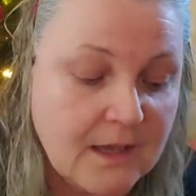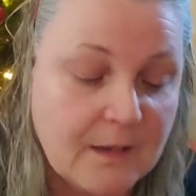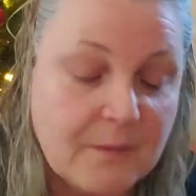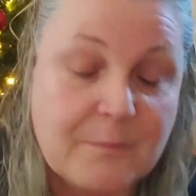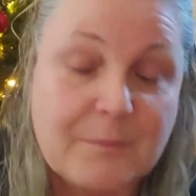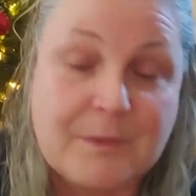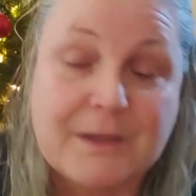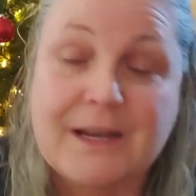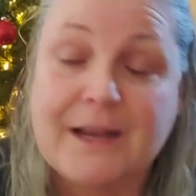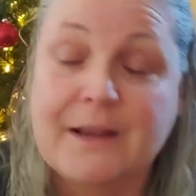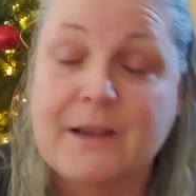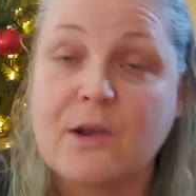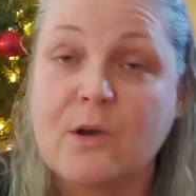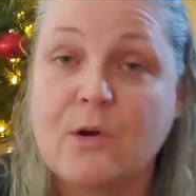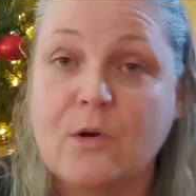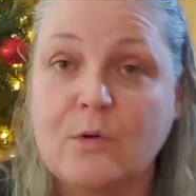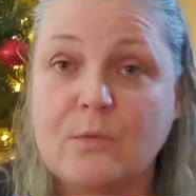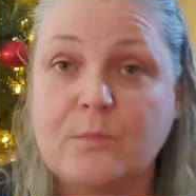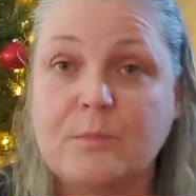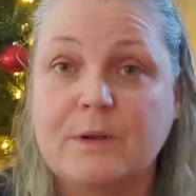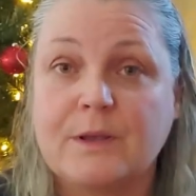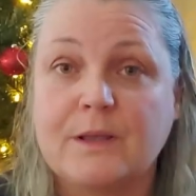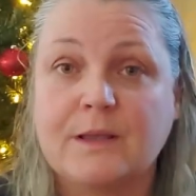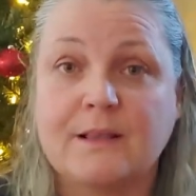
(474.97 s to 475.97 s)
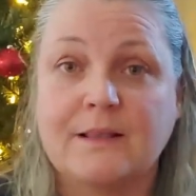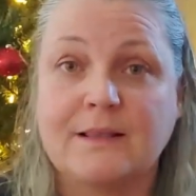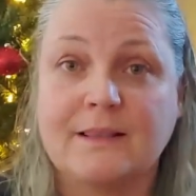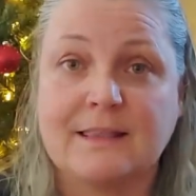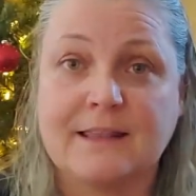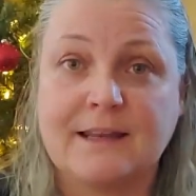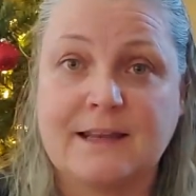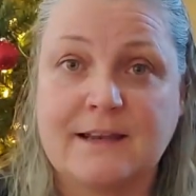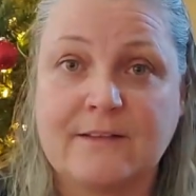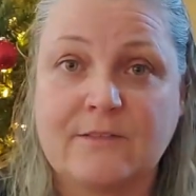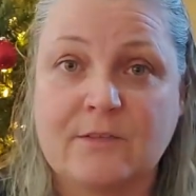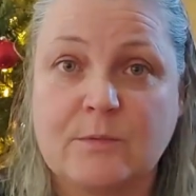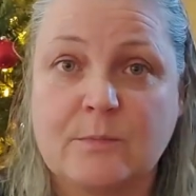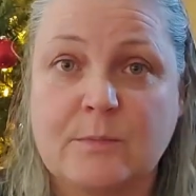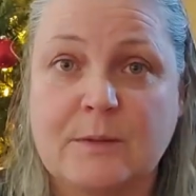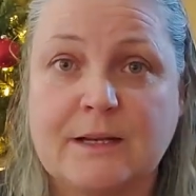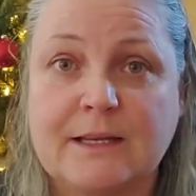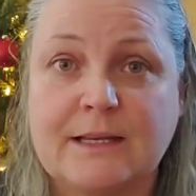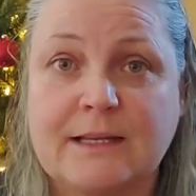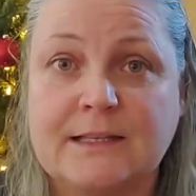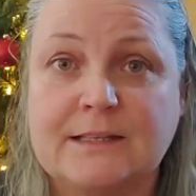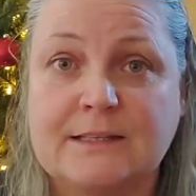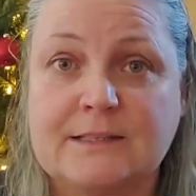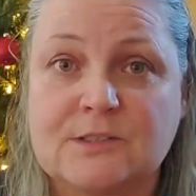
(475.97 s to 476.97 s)
But I hope that
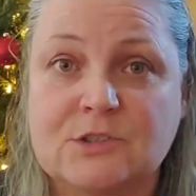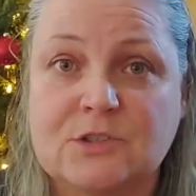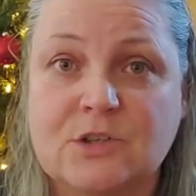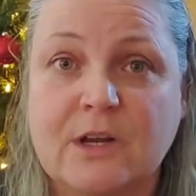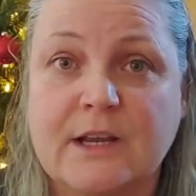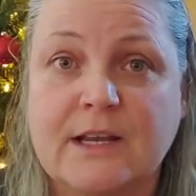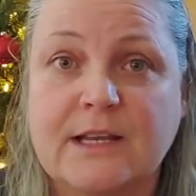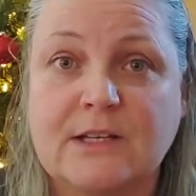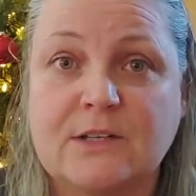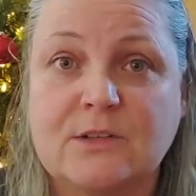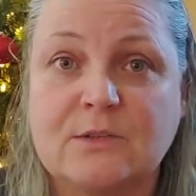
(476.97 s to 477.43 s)
everybody is trying